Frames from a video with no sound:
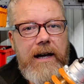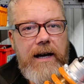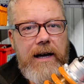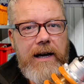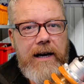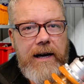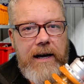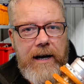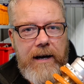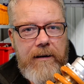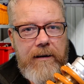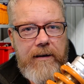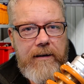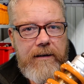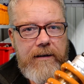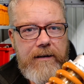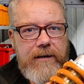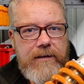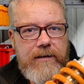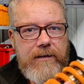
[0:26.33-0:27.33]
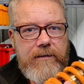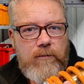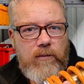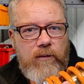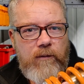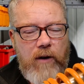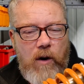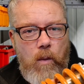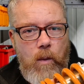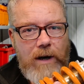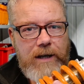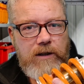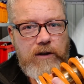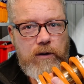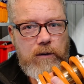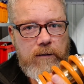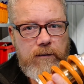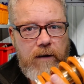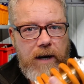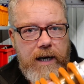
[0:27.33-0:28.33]
Uh, for a
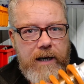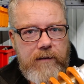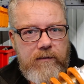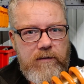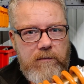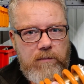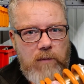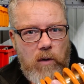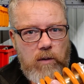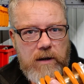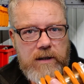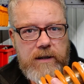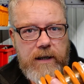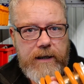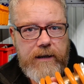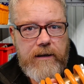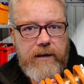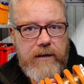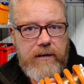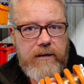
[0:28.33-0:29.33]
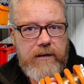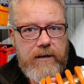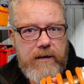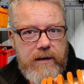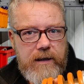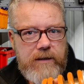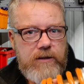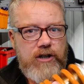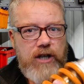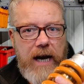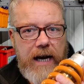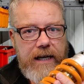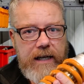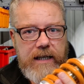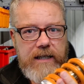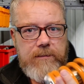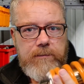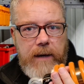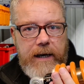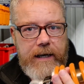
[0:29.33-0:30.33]
125 motorcycle it's
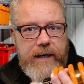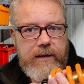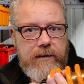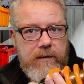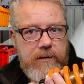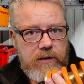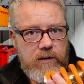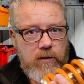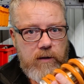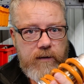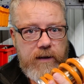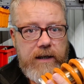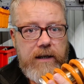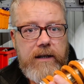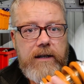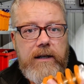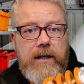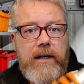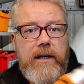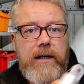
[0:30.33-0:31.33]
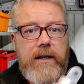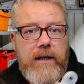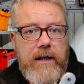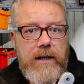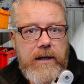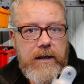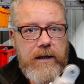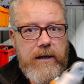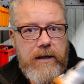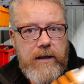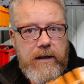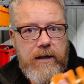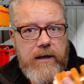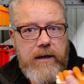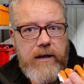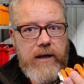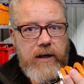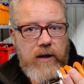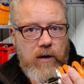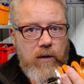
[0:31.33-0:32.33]
Chinese made, sort of a,
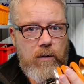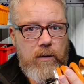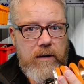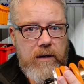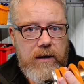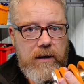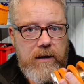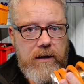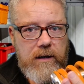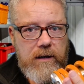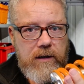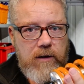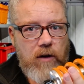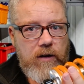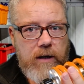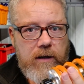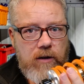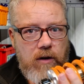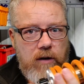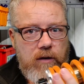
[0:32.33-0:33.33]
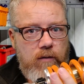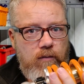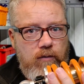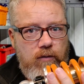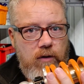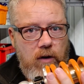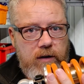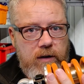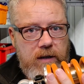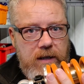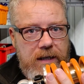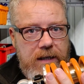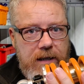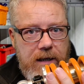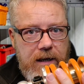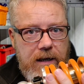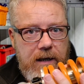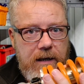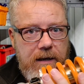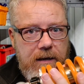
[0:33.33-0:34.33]
you know, not not a, not the
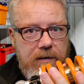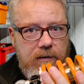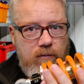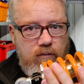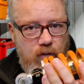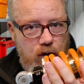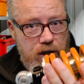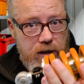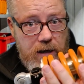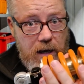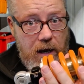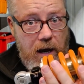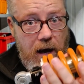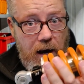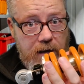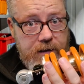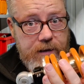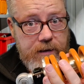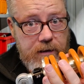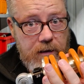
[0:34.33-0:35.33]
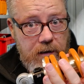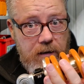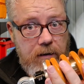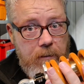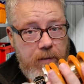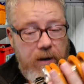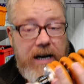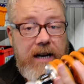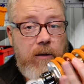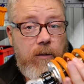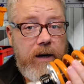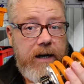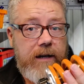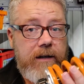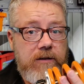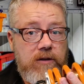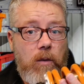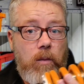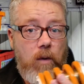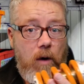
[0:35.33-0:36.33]
uh, original article. But anyway,
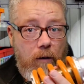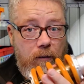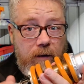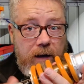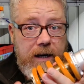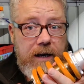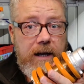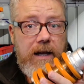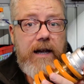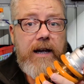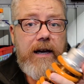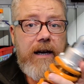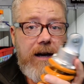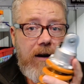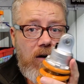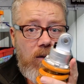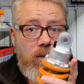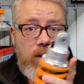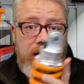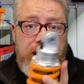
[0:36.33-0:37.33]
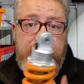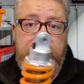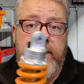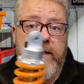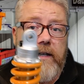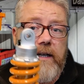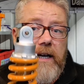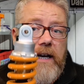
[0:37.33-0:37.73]
stop waffling, get on with it.